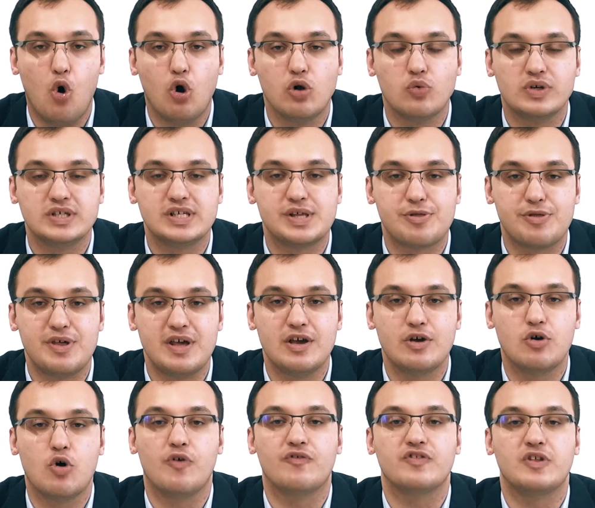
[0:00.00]
always
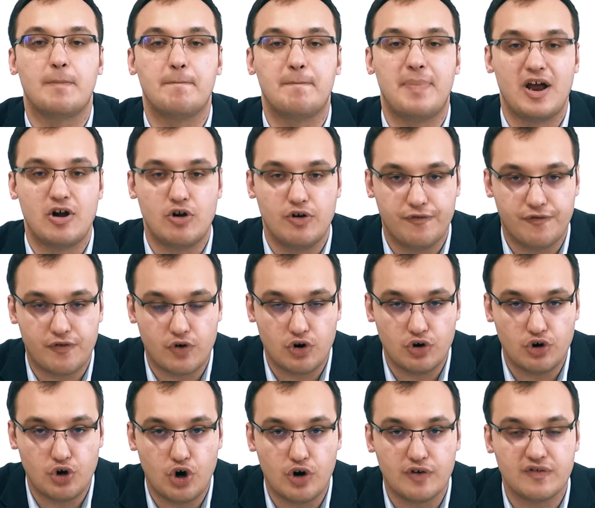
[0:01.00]
think of the
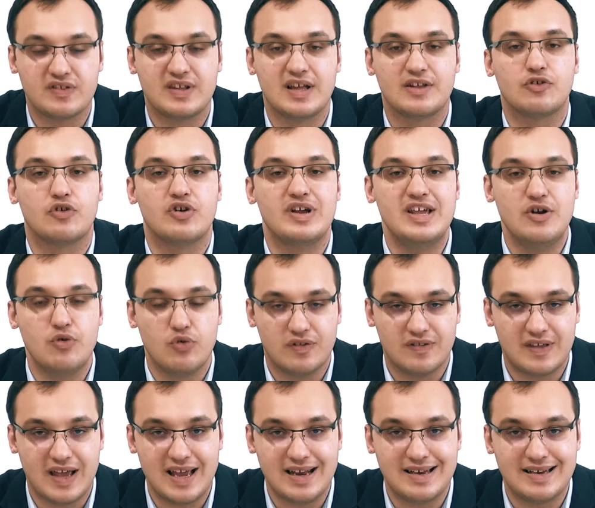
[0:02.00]
peripheral nerves that are
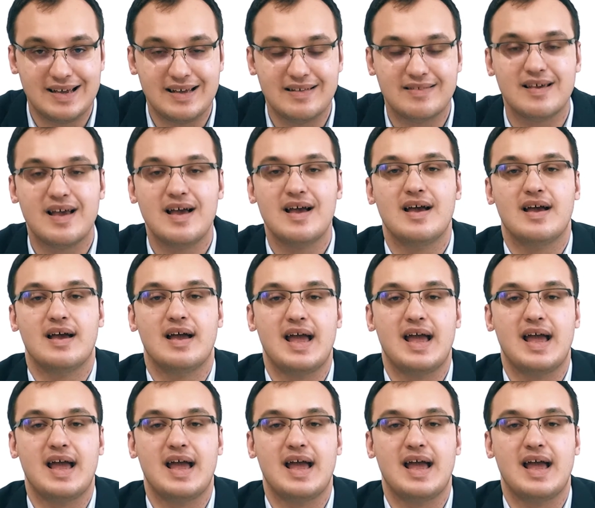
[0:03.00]
irritated